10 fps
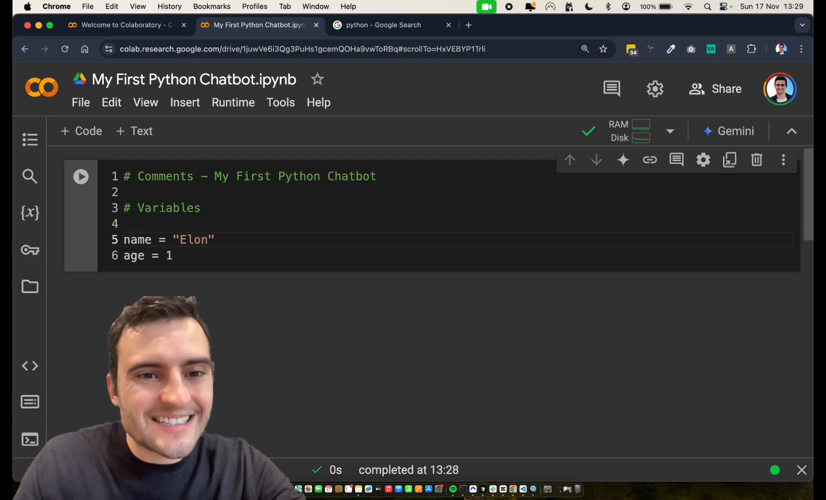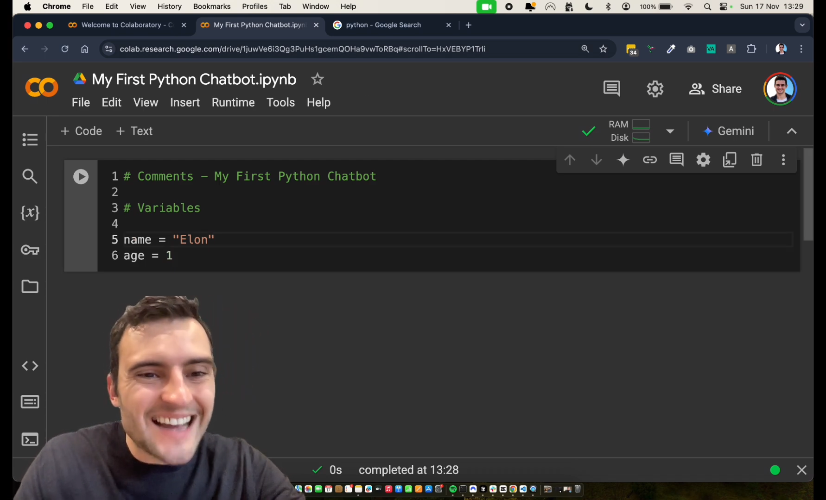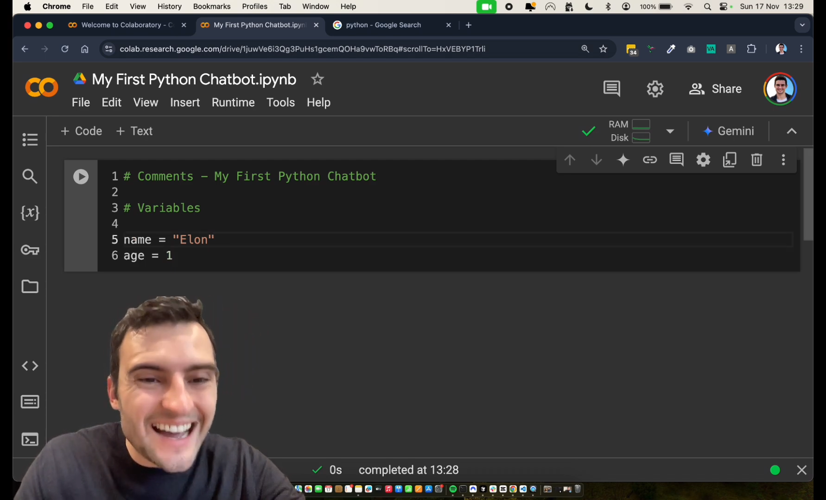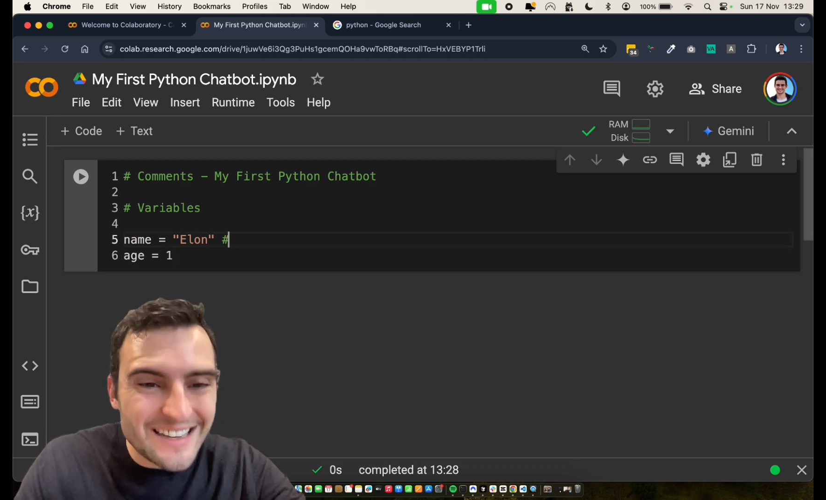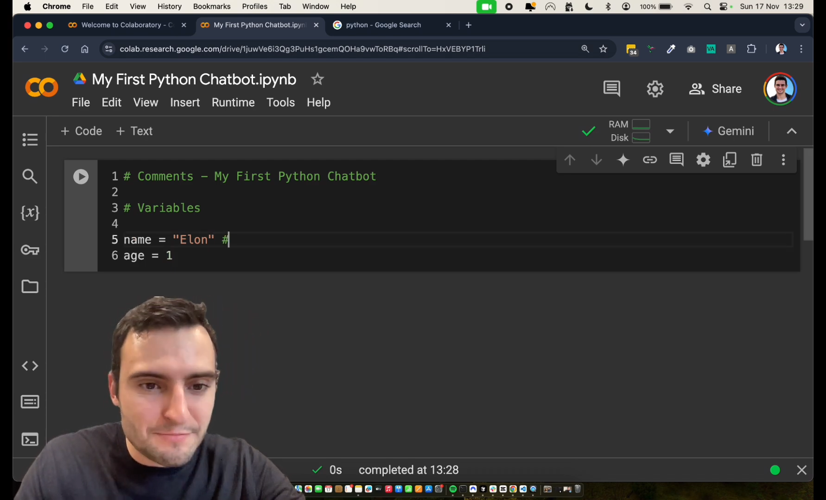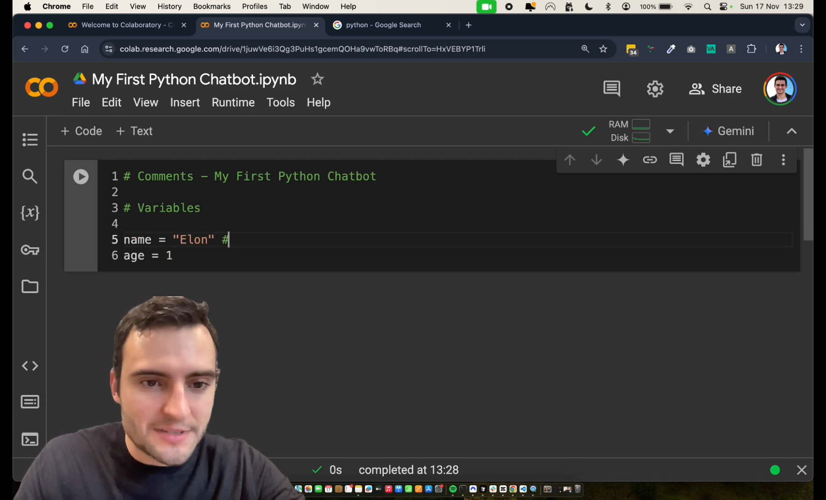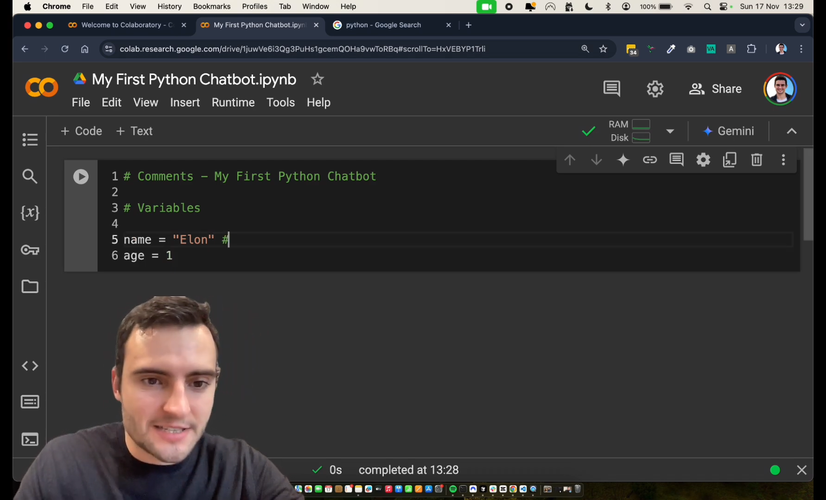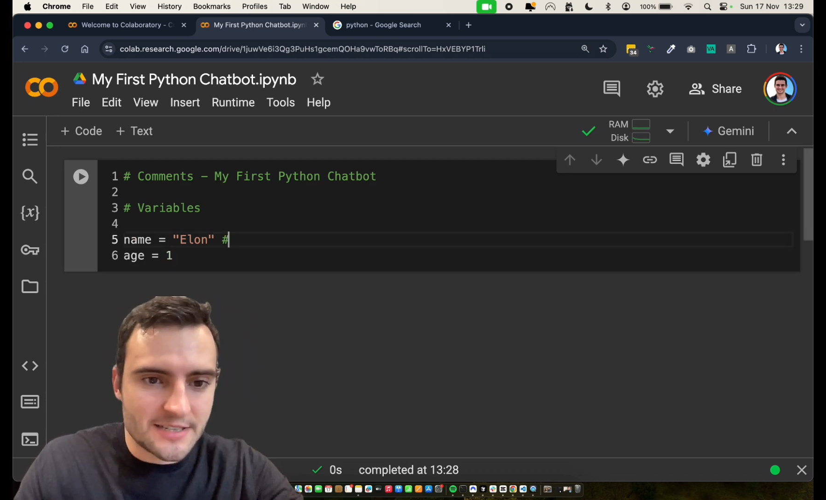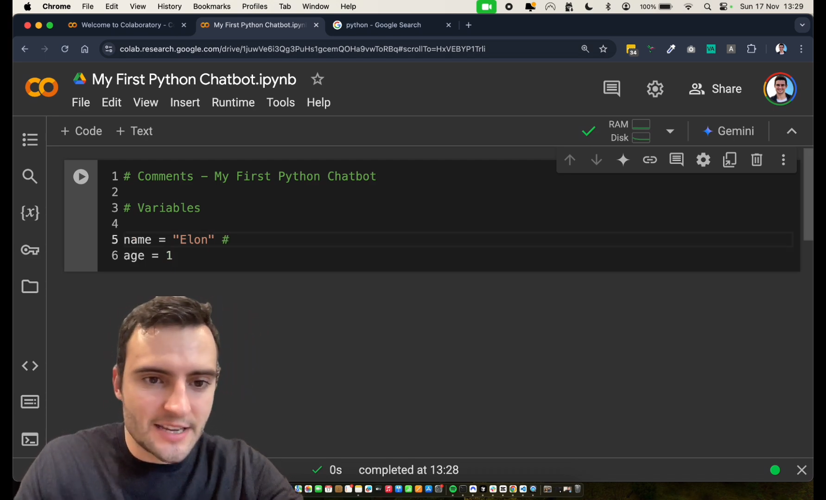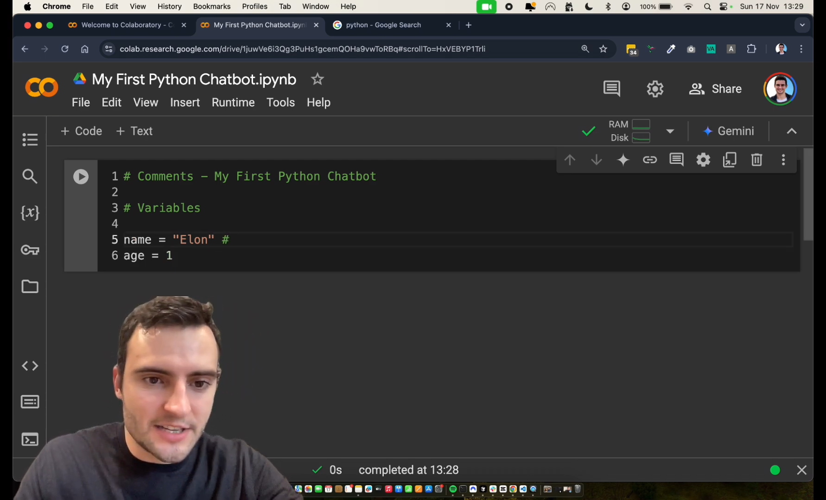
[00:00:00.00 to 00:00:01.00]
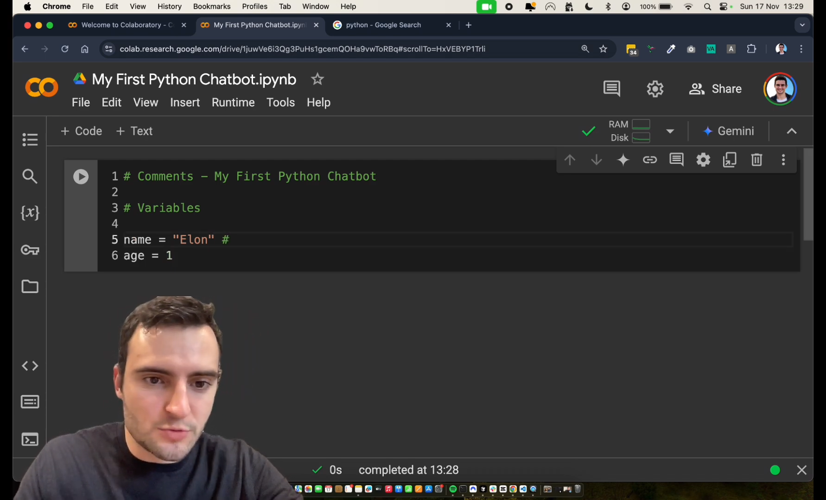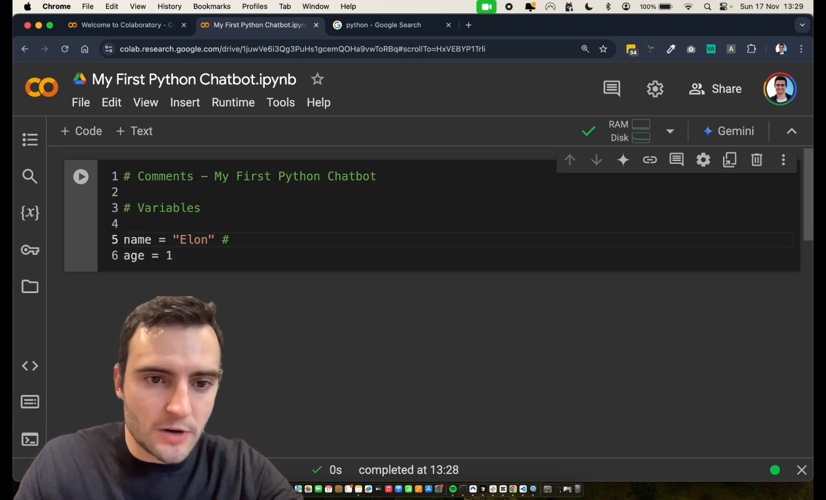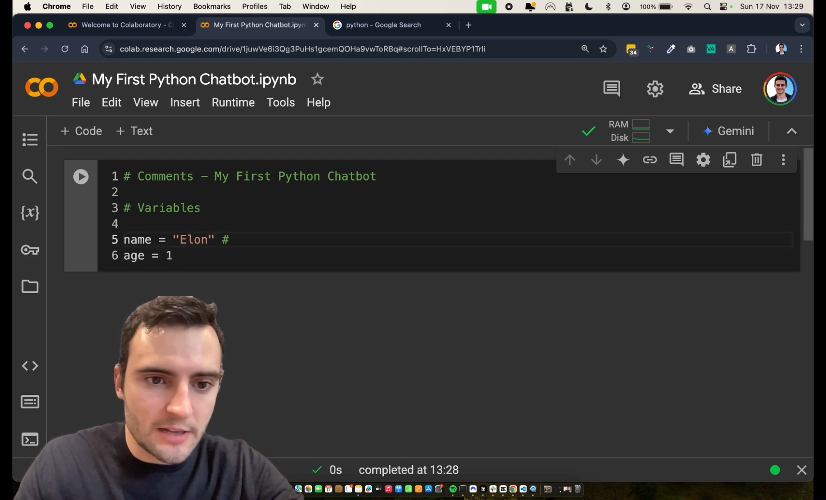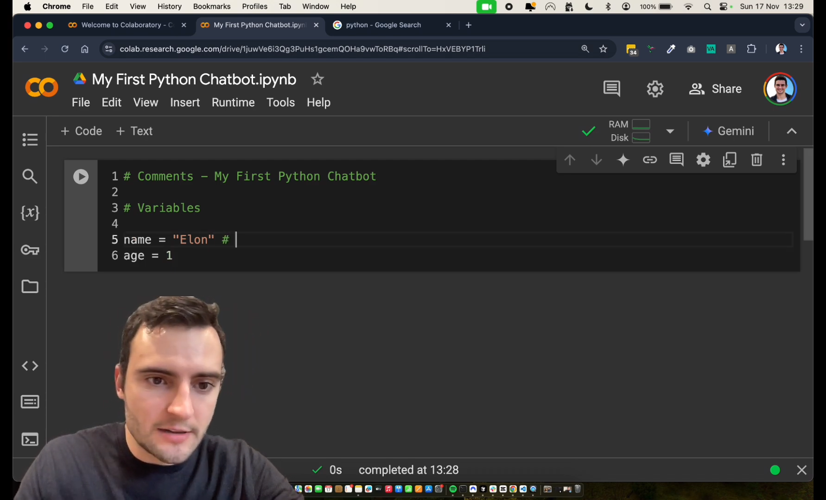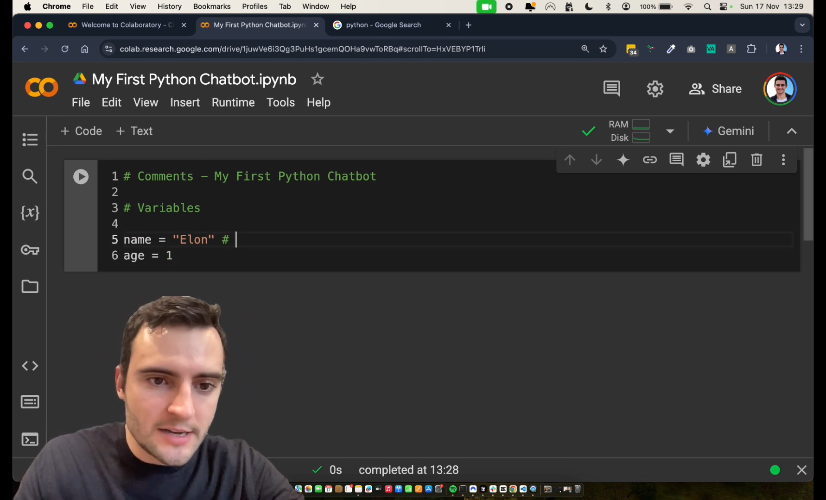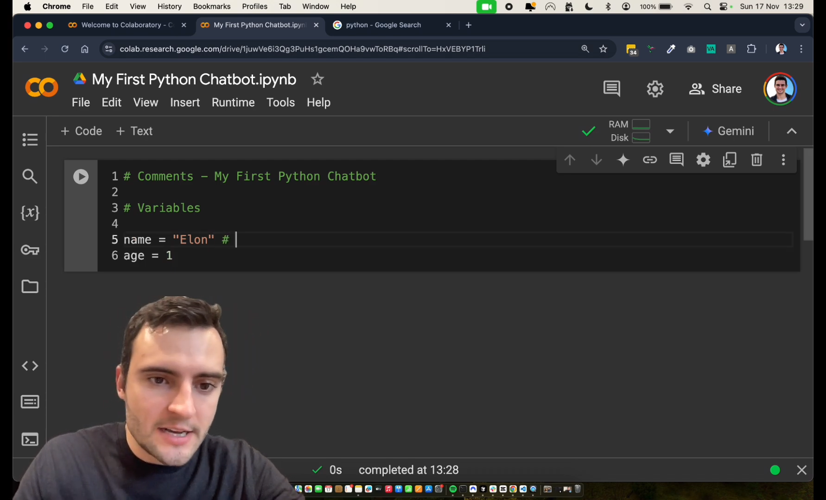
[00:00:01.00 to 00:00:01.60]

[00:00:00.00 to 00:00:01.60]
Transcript: types as well.